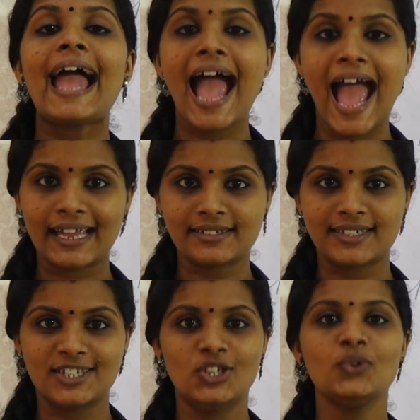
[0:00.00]

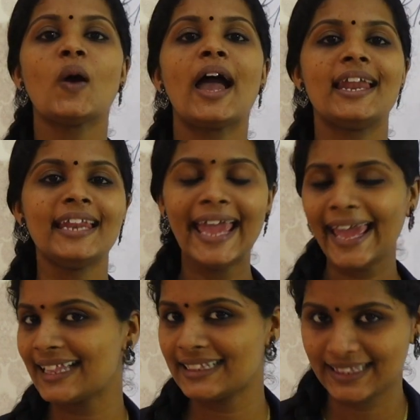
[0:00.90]
active and
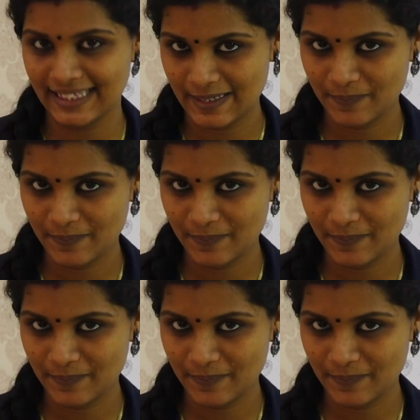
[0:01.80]
healthy.